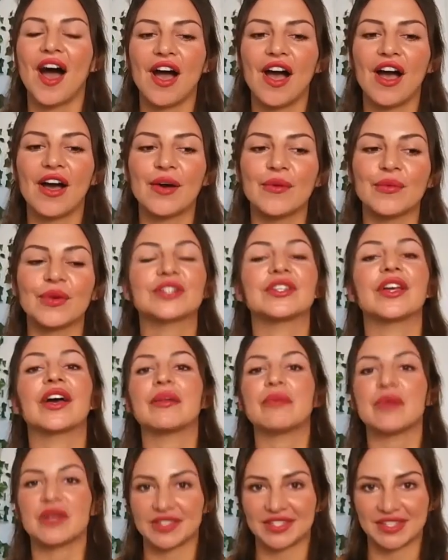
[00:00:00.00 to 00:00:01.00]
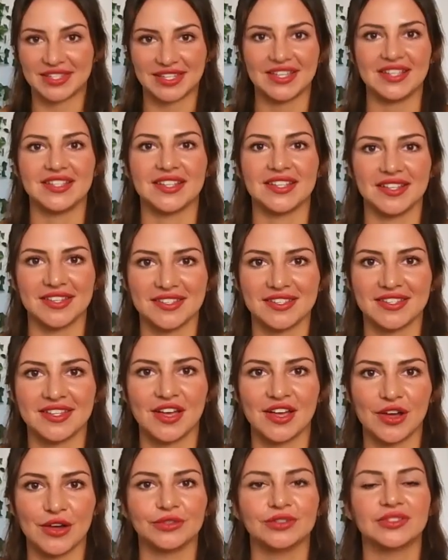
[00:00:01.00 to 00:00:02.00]
We were talking about seasons
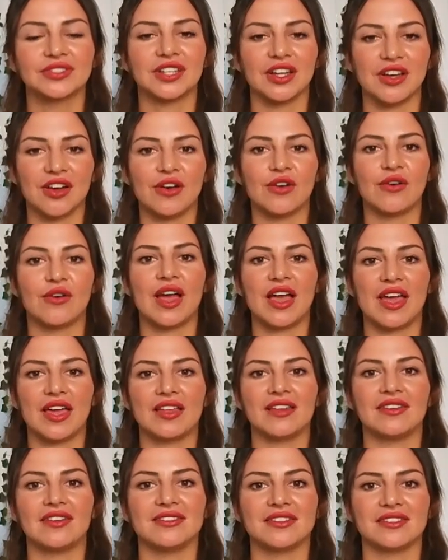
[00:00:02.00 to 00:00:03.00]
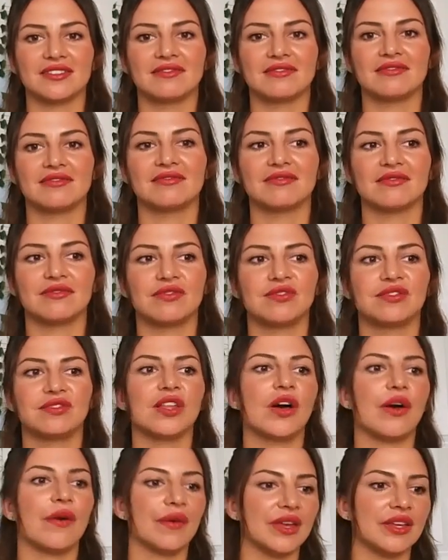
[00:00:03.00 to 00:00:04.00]
though. So, and
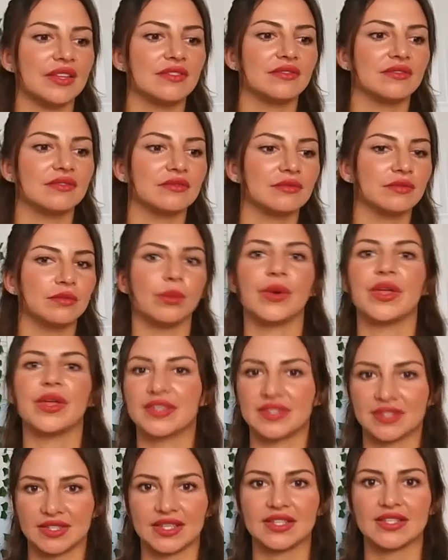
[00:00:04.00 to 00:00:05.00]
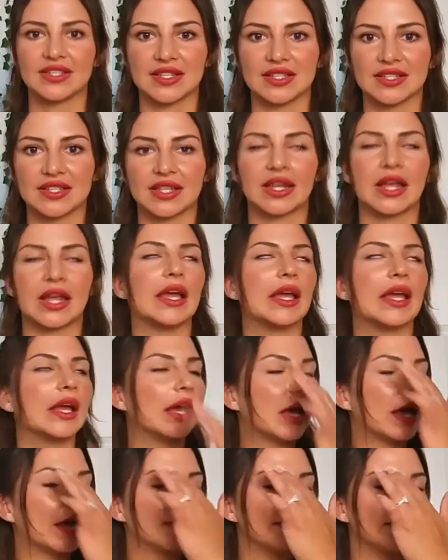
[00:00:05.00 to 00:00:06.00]
flowing with seasons. And
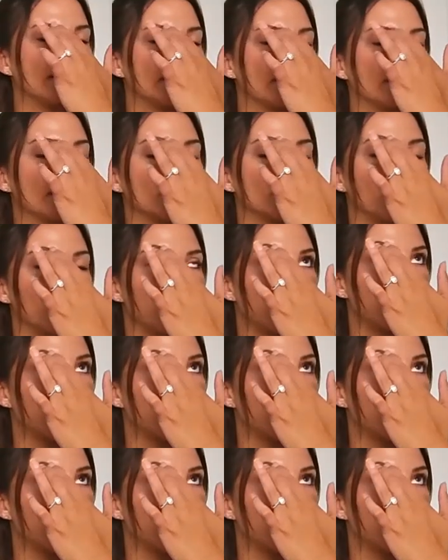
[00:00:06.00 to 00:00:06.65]
I think that's so